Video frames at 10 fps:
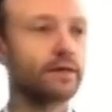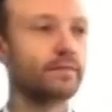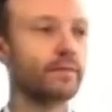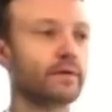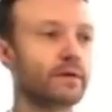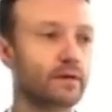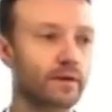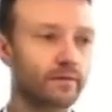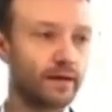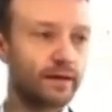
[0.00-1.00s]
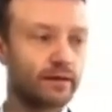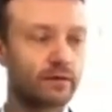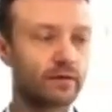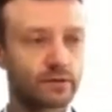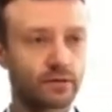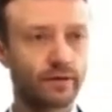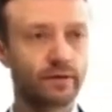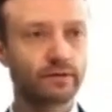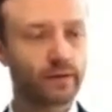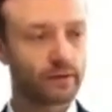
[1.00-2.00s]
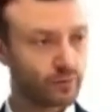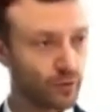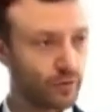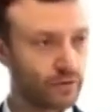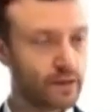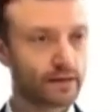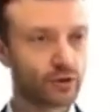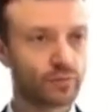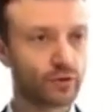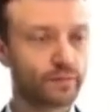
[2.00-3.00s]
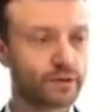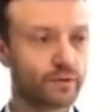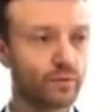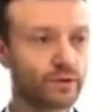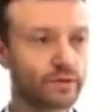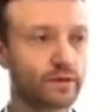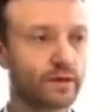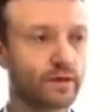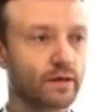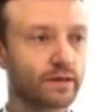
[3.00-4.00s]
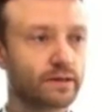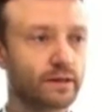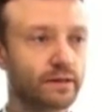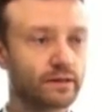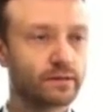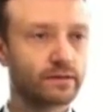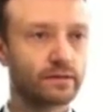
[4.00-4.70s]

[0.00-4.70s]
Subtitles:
year, qualifying intellectual property was considered